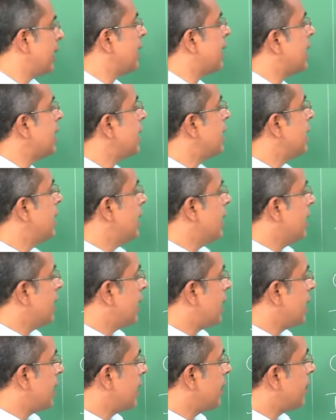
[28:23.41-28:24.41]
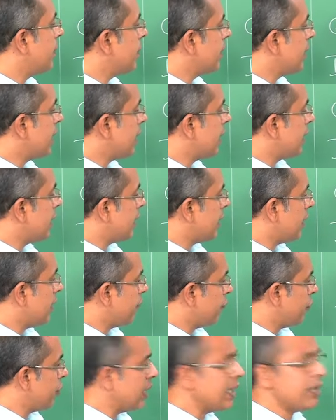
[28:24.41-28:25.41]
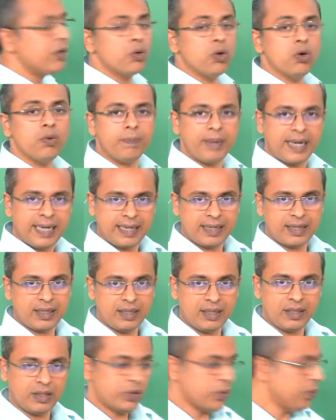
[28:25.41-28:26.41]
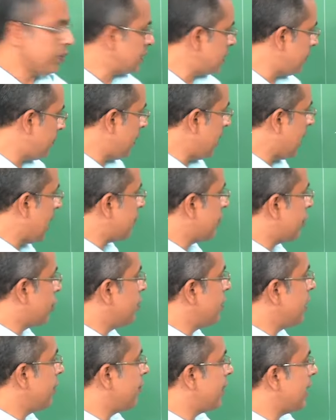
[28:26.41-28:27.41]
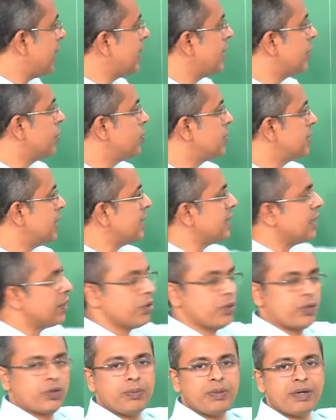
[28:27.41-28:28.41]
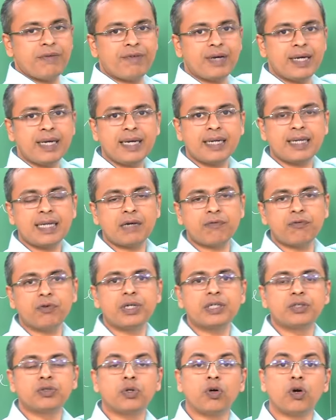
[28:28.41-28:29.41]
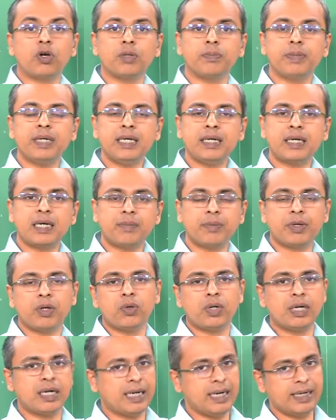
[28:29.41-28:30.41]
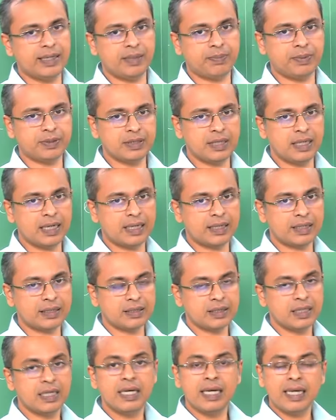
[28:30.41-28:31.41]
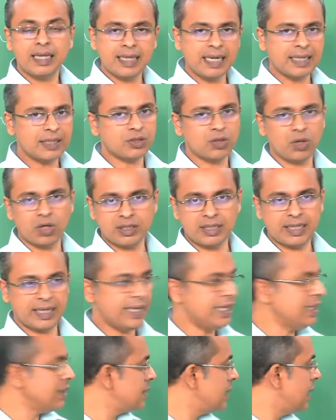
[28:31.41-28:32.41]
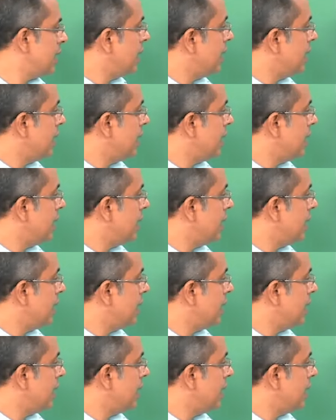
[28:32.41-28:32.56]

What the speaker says: Again, if you did not know better, you would simply have a humidifier and you would think that you are humidifying and therefore, it should all be coming out at 100% RH. That is not the case.